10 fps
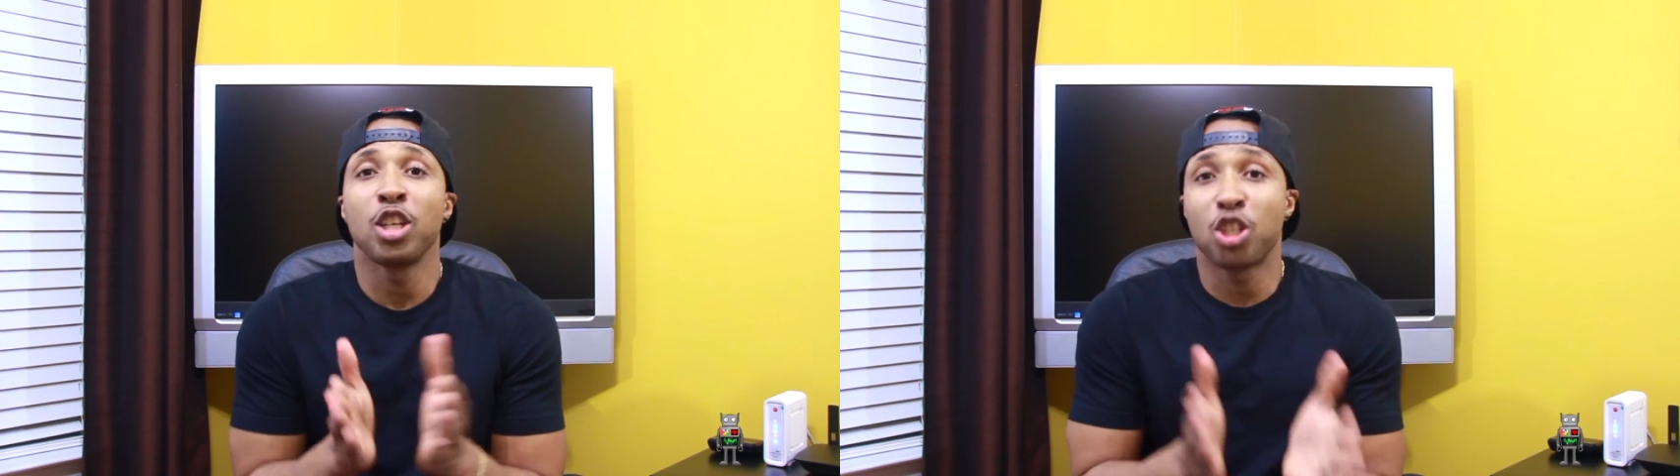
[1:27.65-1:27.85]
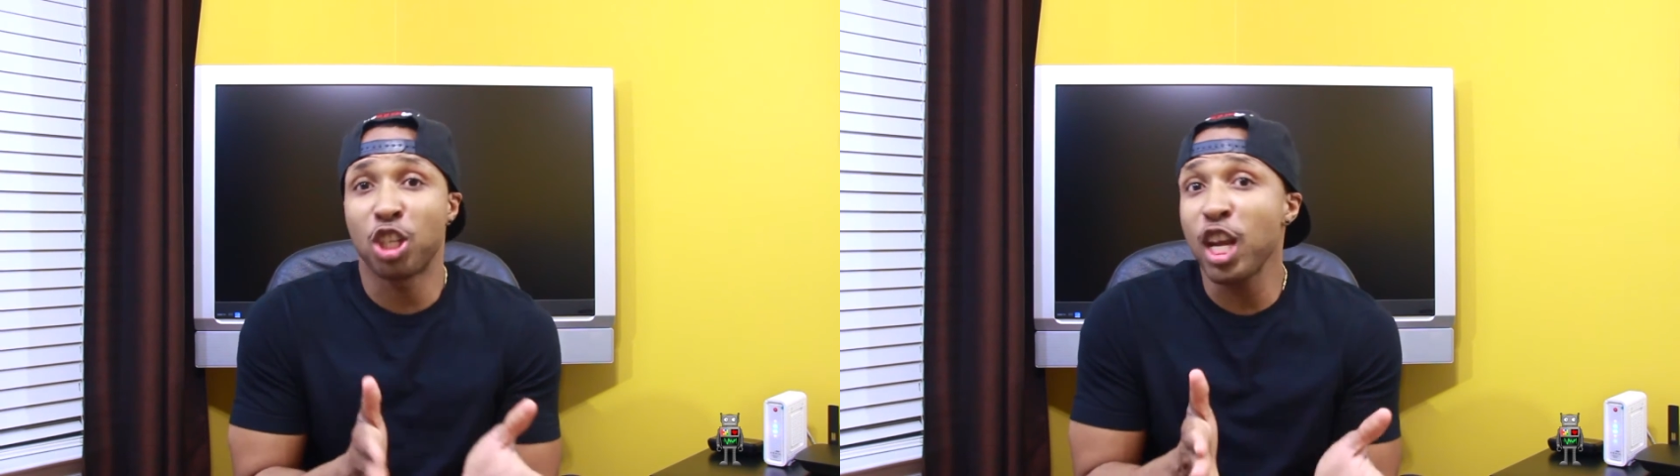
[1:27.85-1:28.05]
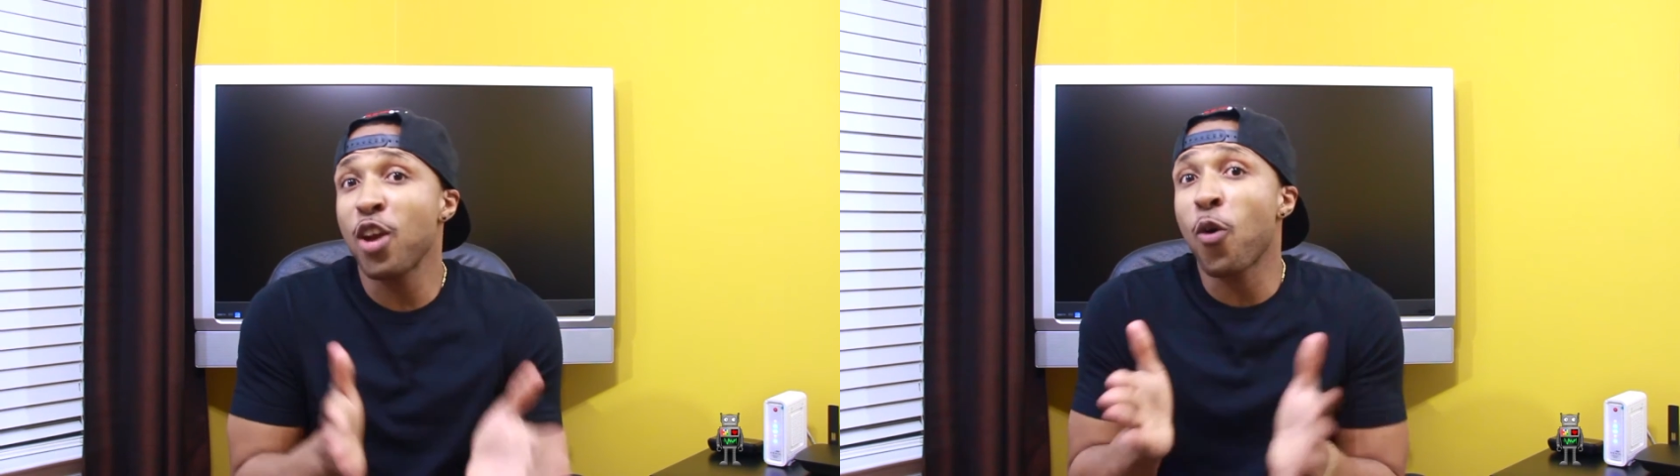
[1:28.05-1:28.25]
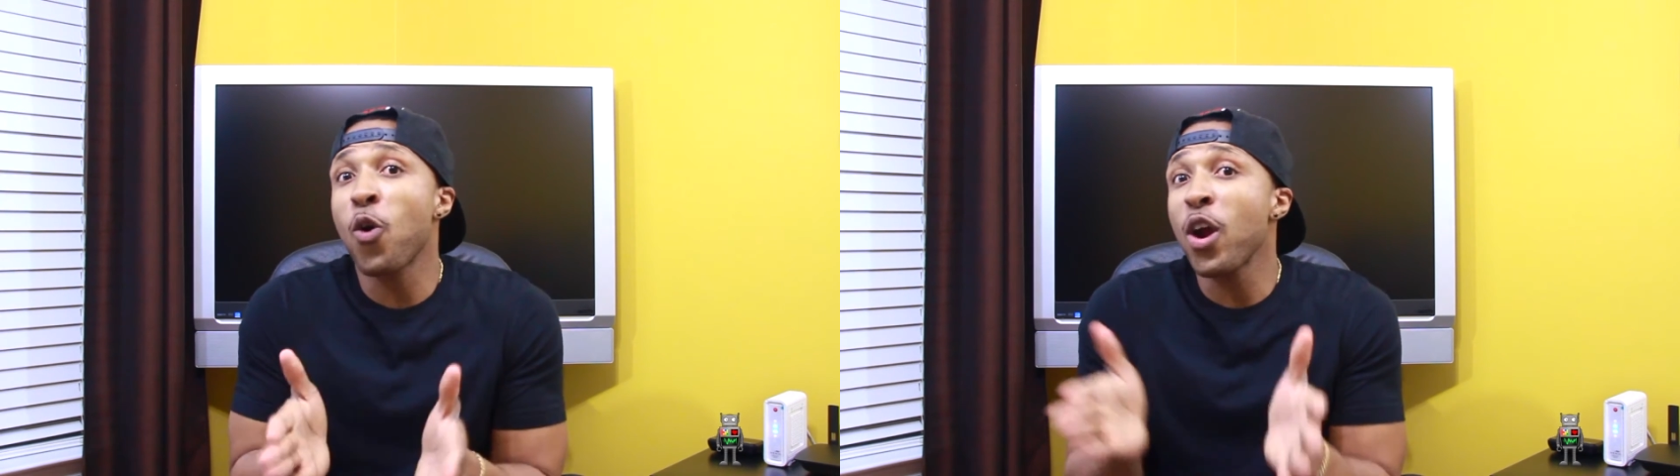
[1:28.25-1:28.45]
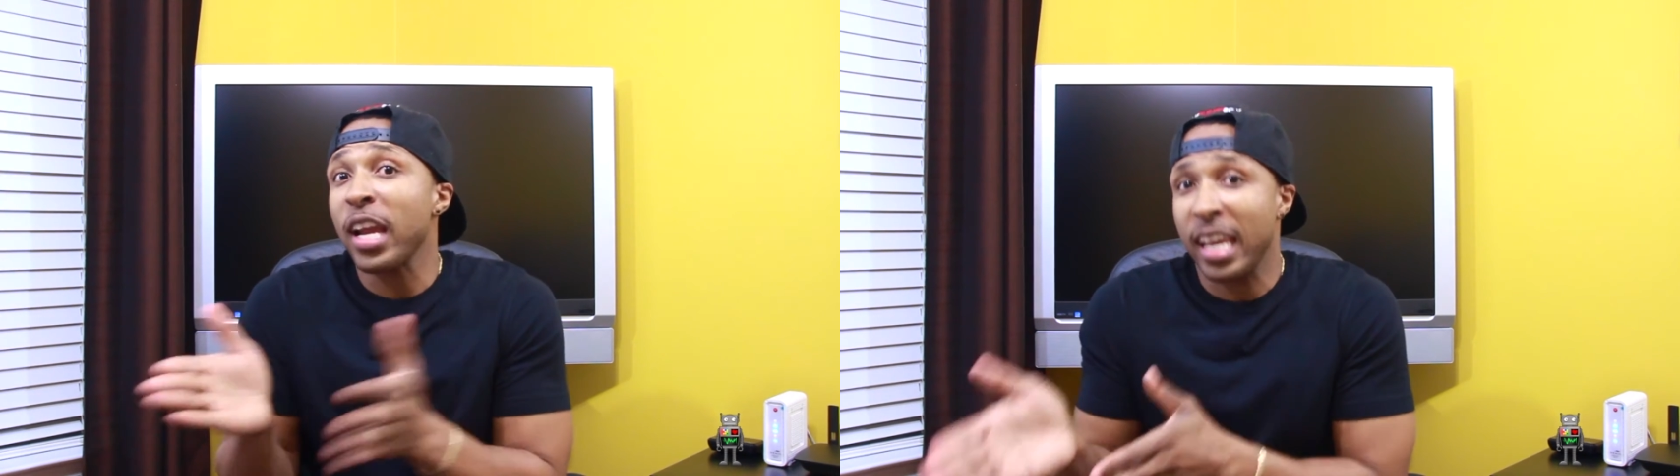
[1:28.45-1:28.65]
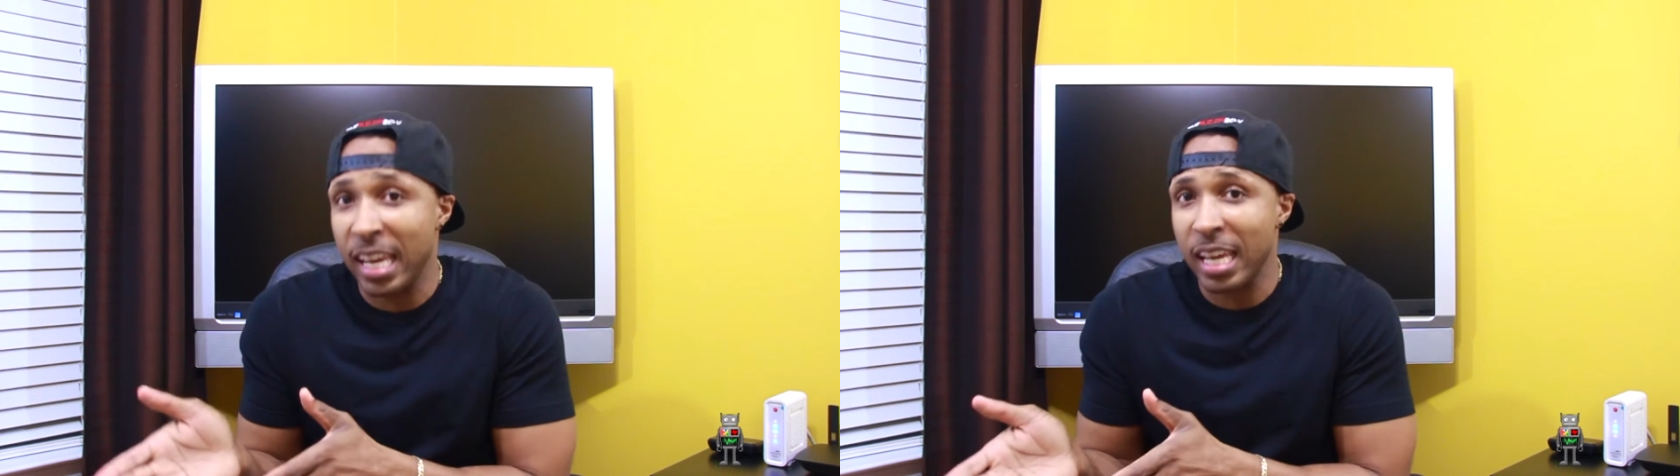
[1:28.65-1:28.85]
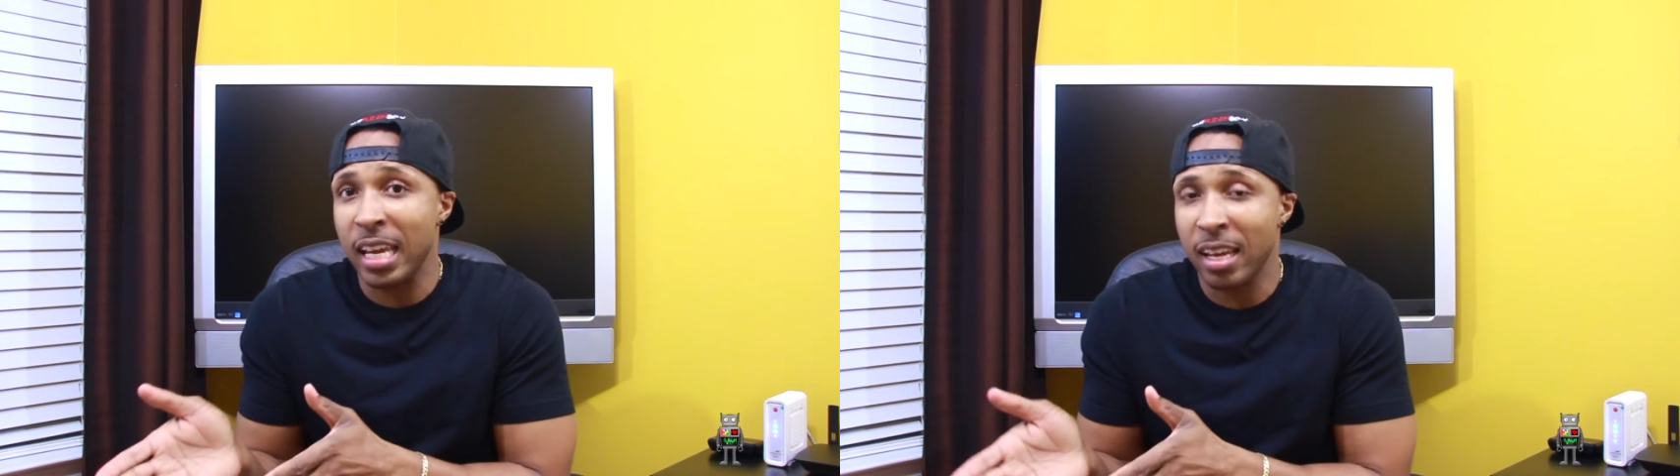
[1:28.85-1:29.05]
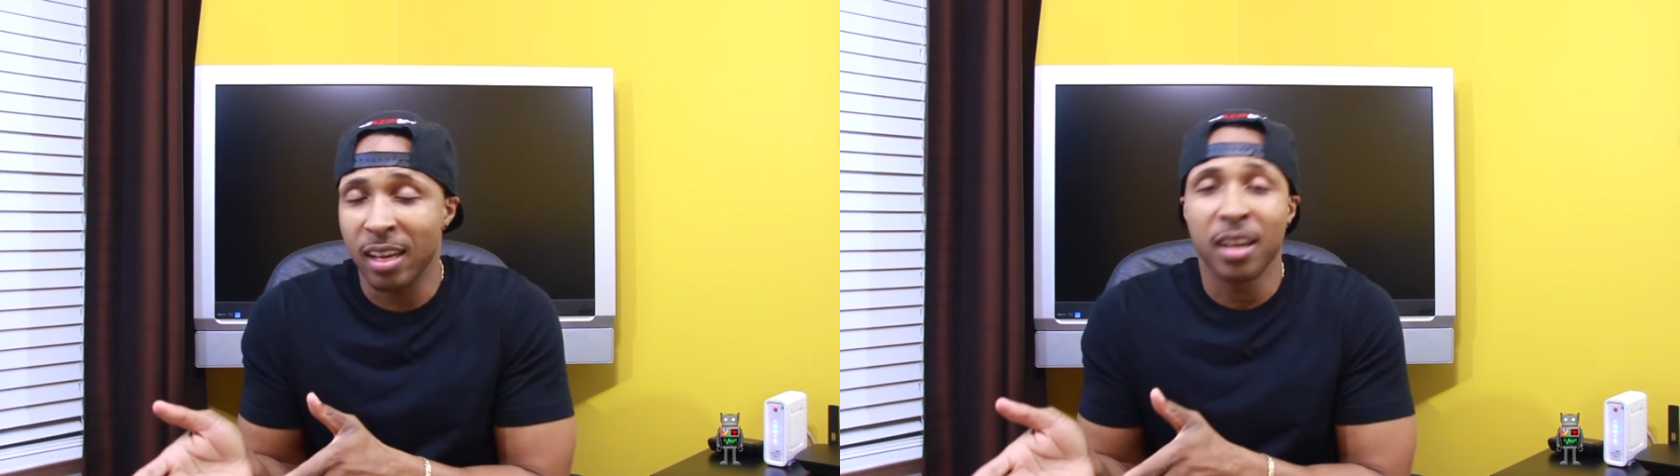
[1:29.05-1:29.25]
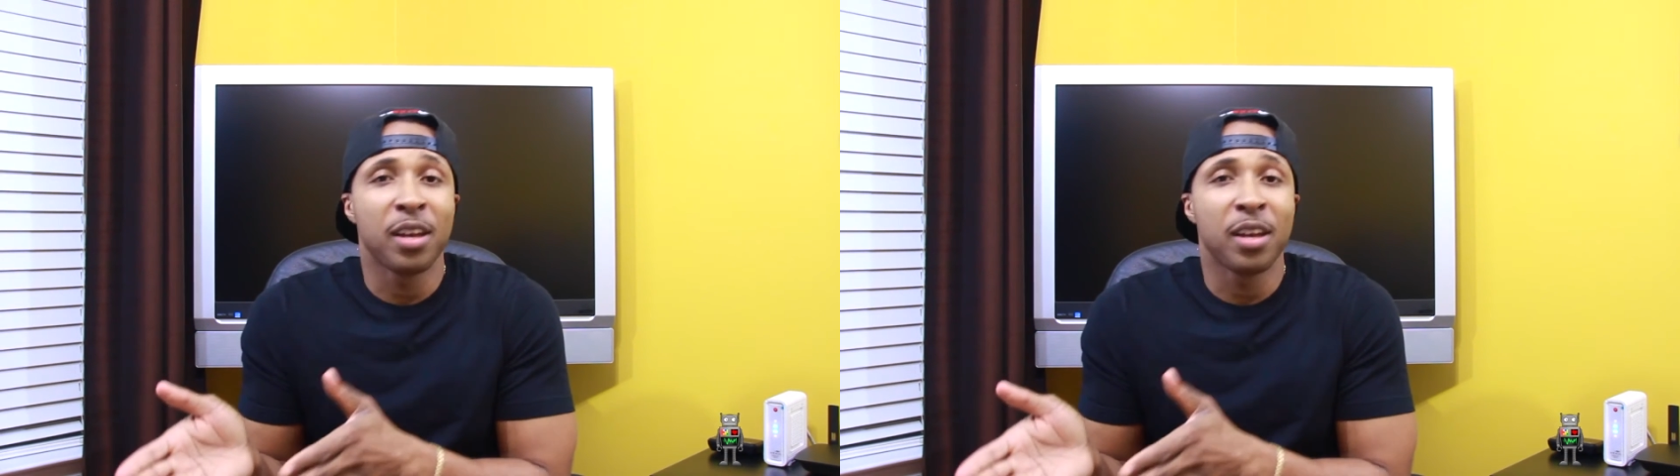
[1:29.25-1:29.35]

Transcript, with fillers: she or he,